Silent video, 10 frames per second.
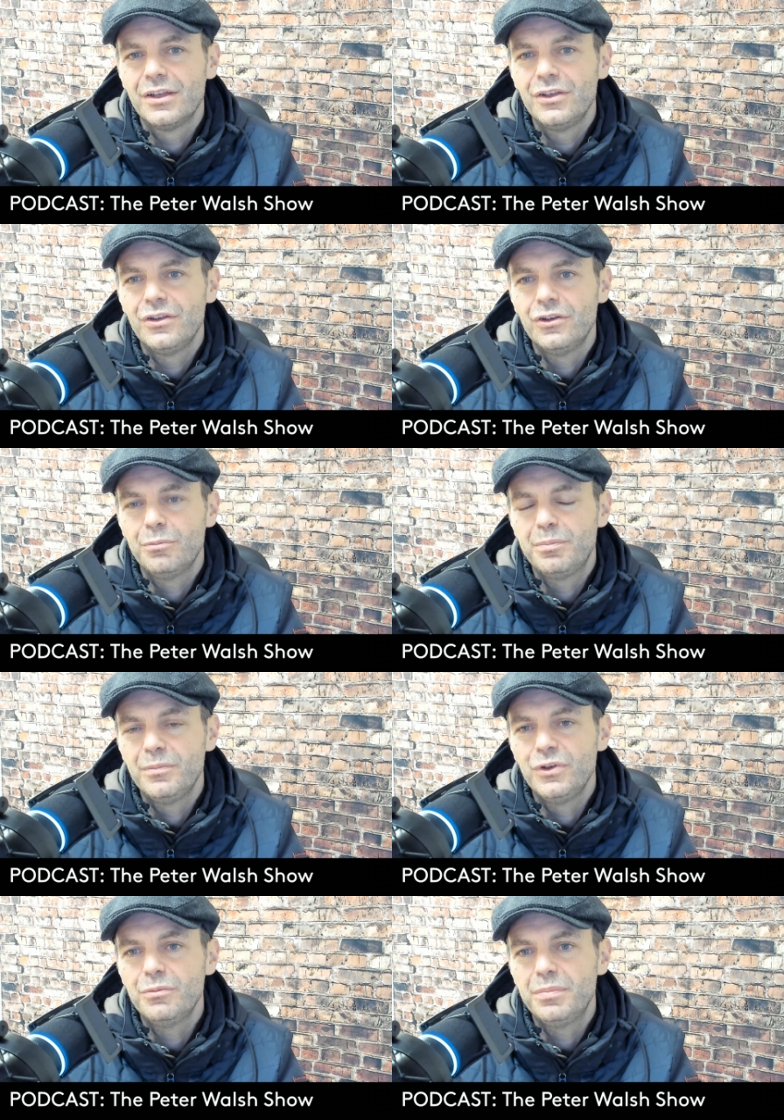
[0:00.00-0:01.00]
You
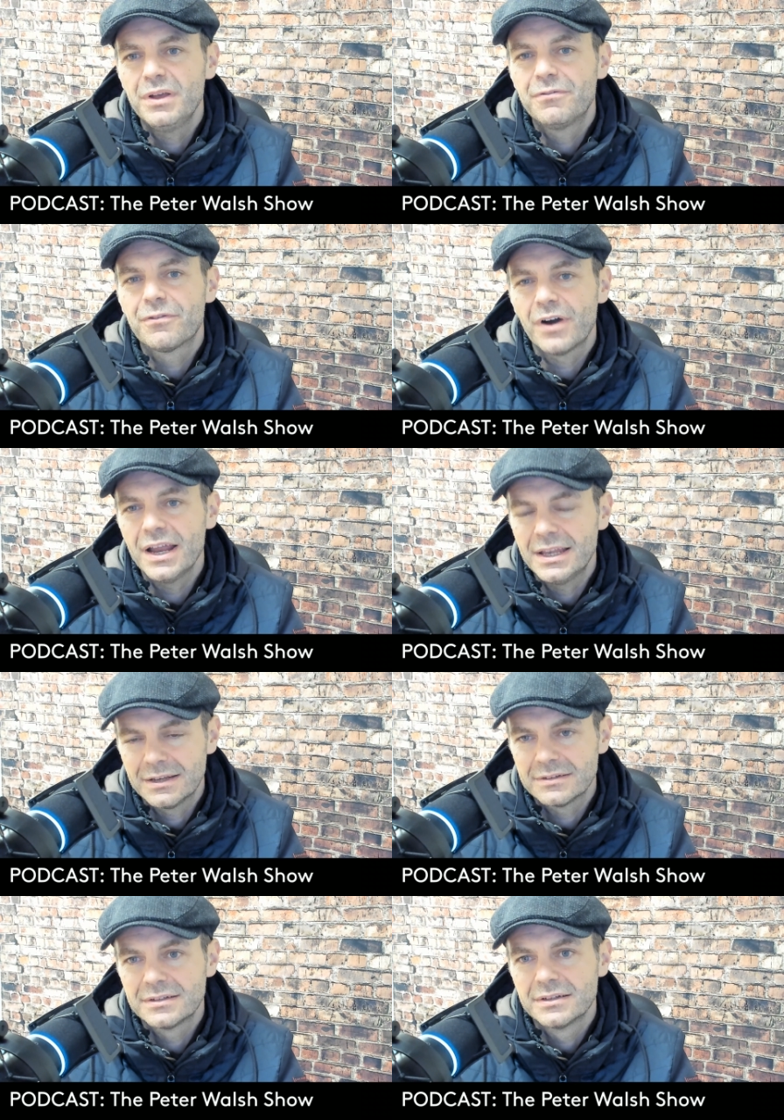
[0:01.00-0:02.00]
you'd be
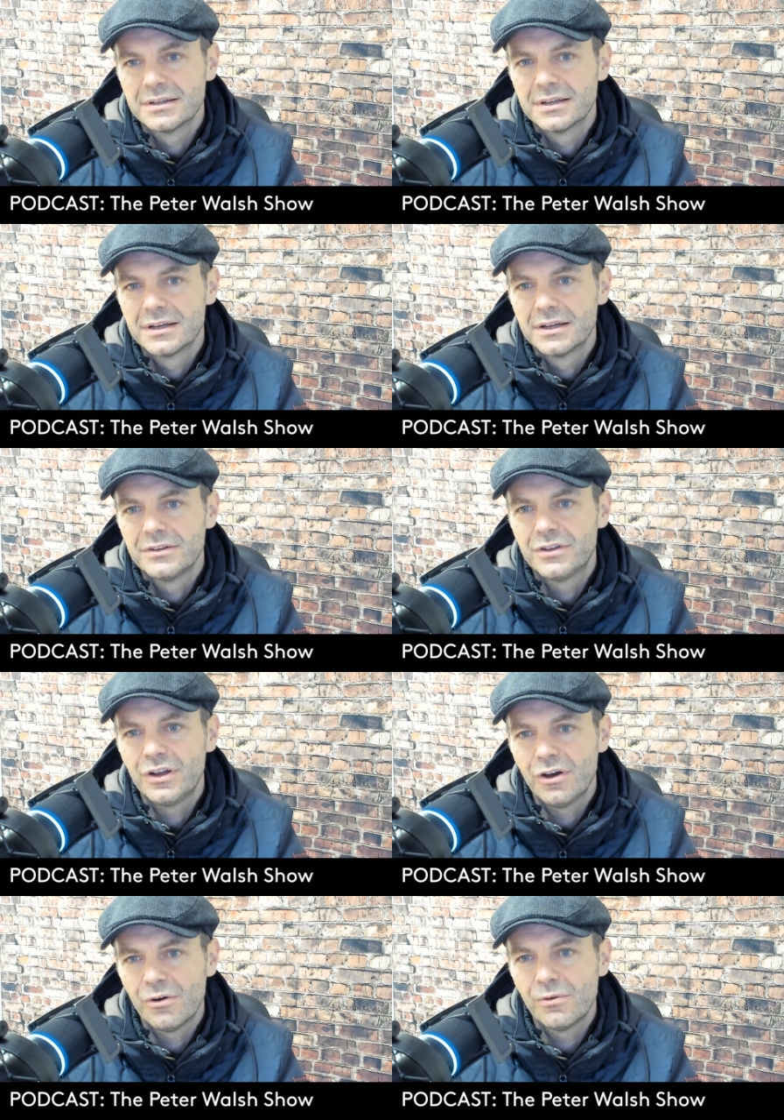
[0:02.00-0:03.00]
frightened to
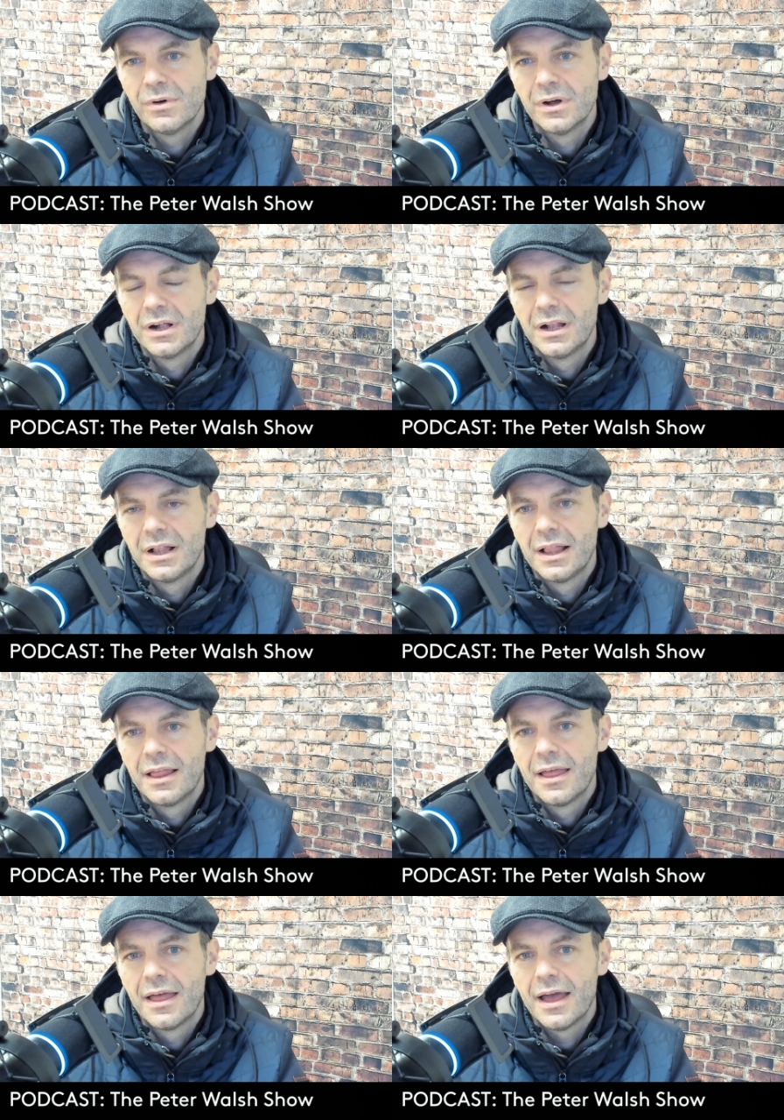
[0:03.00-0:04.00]
know
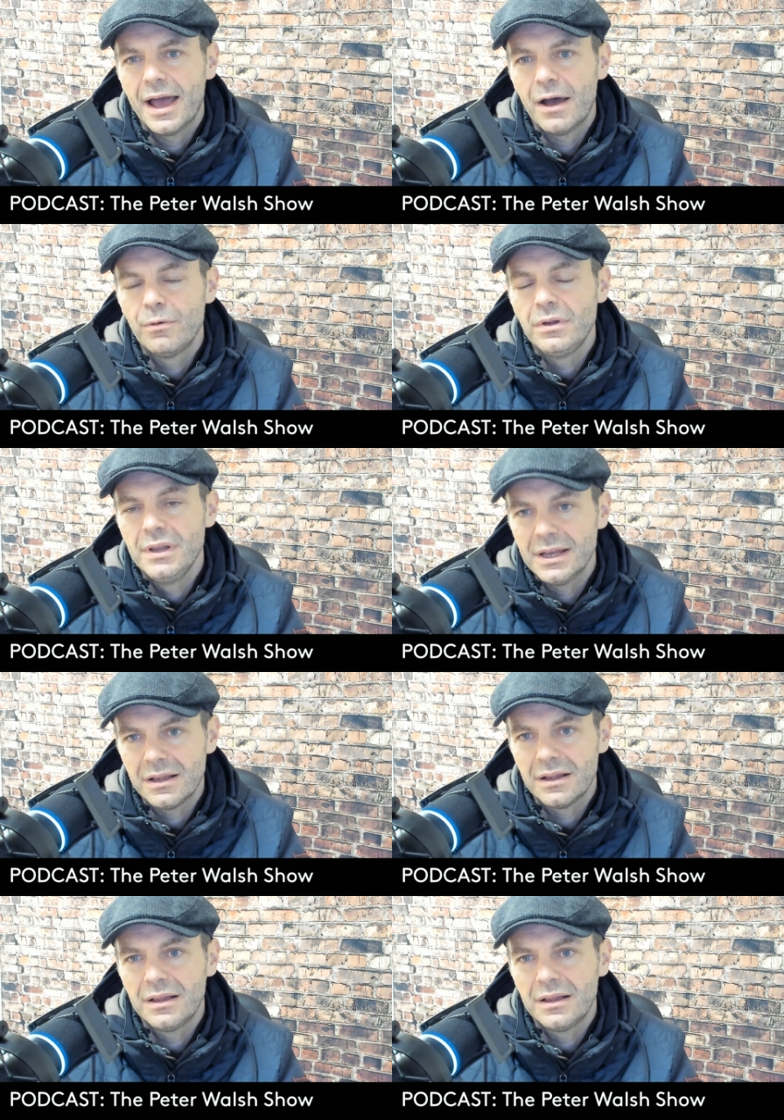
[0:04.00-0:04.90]
how little